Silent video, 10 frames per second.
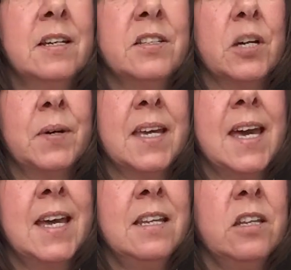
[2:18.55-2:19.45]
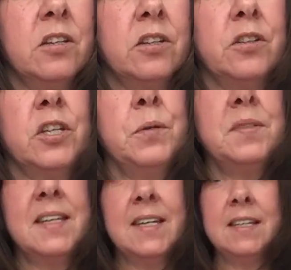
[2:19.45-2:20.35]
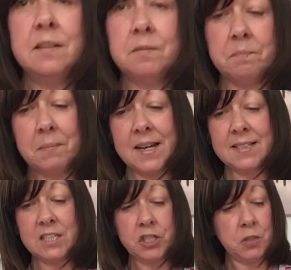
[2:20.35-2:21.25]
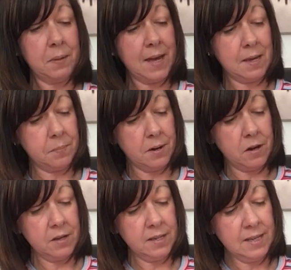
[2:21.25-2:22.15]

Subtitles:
So again, using my tissue paper,